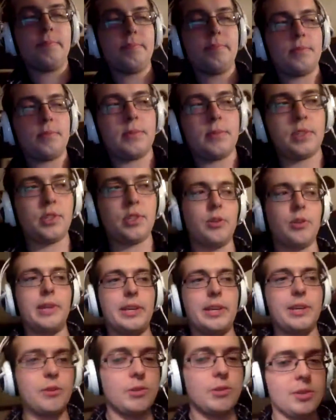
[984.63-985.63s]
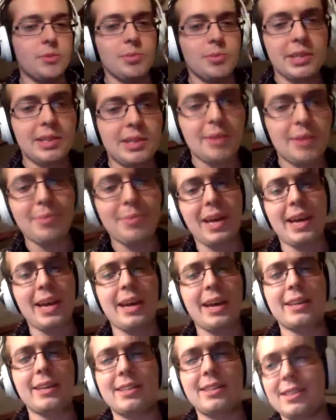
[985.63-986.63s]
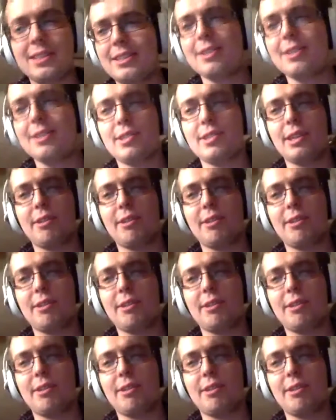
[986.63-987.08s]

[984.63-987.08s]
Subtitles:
So like it was completely packed. It was like